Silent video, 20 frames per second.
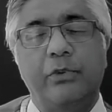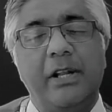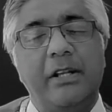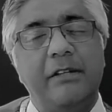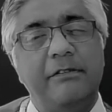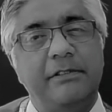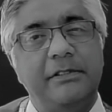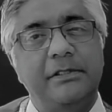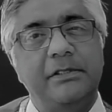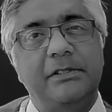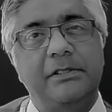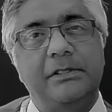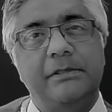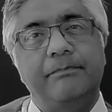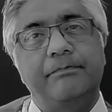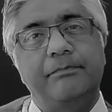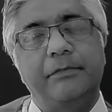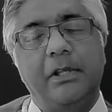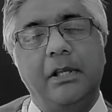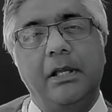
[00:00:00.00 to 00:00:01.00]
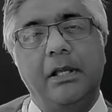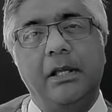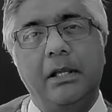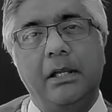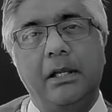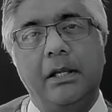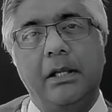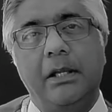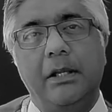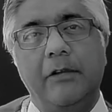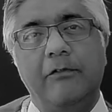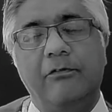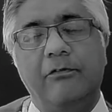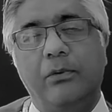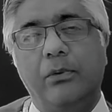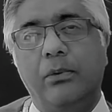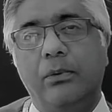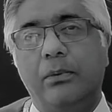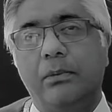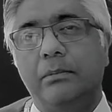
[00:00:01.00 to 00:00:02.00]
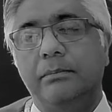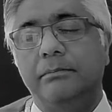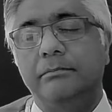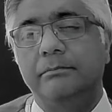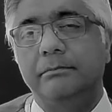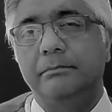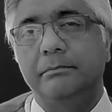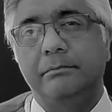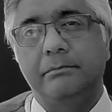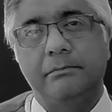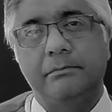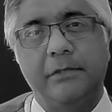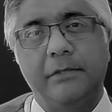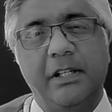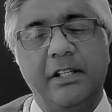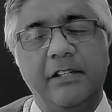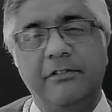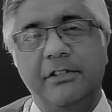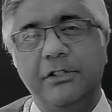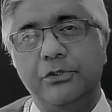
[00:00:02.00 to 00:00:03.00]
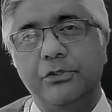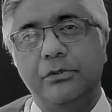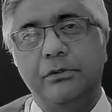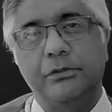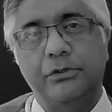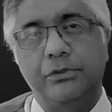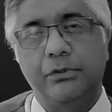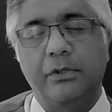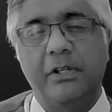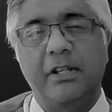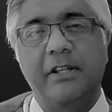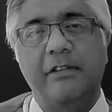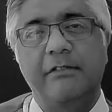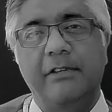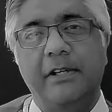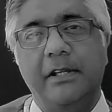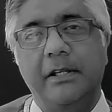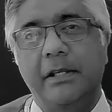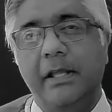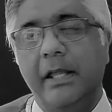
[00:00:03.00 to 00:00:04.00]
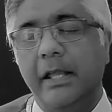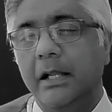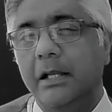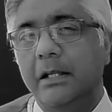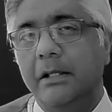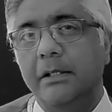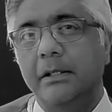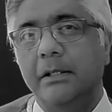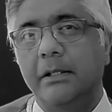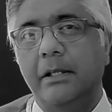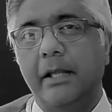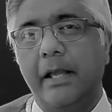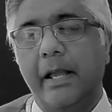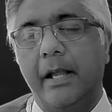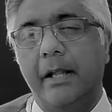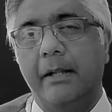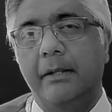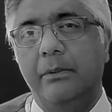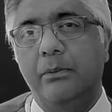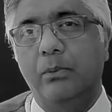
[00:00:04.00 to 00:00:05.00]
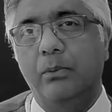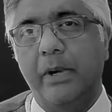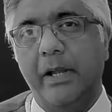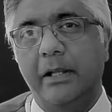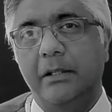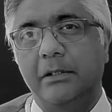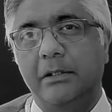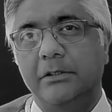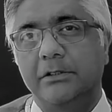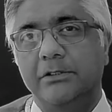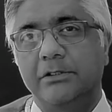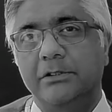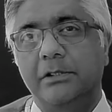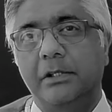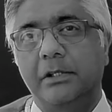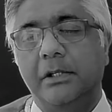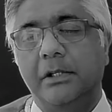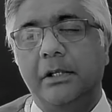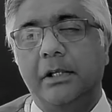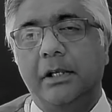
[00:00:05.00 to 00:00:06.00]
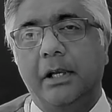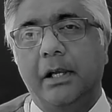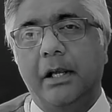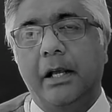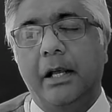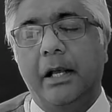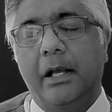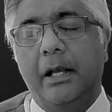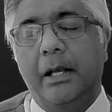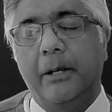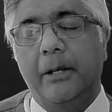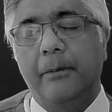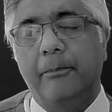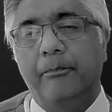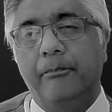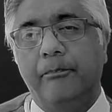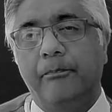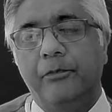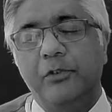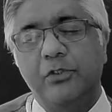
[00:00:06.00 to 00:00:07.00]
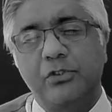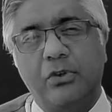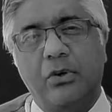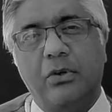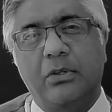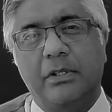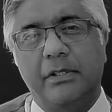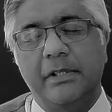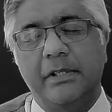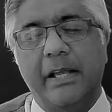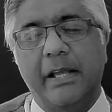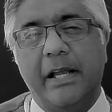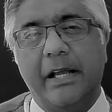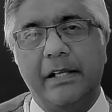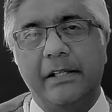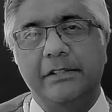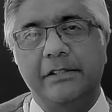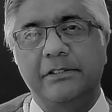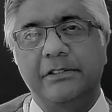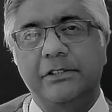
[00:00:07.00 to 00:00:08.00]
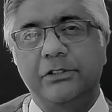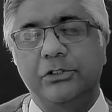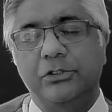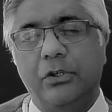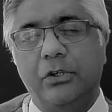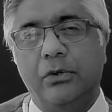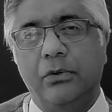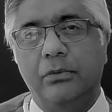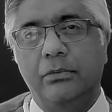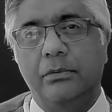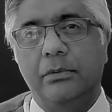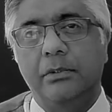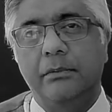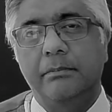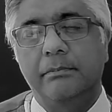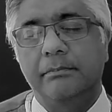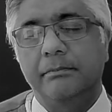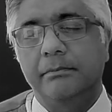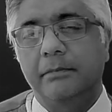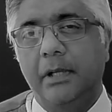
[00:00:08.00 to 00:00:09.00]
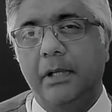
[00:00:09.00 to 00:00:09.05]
relevant for individuals who live in England and Wales. Scotland has its own